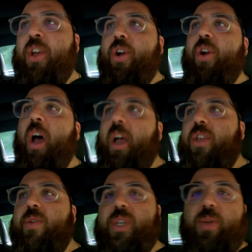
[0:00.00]
you're not
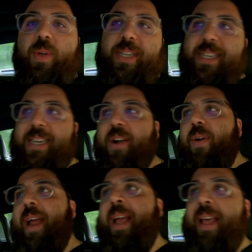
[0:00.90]
used to a
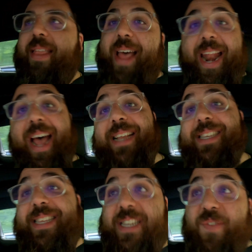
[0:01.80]
steering that
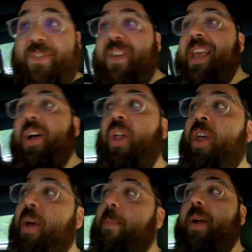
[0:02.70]
has this feel,
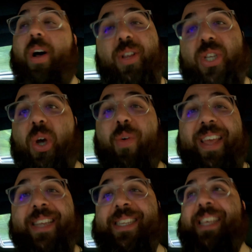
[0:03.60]
but also
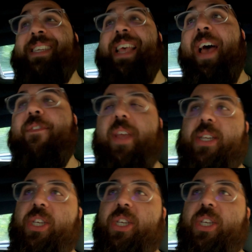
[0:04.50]
is this heavy.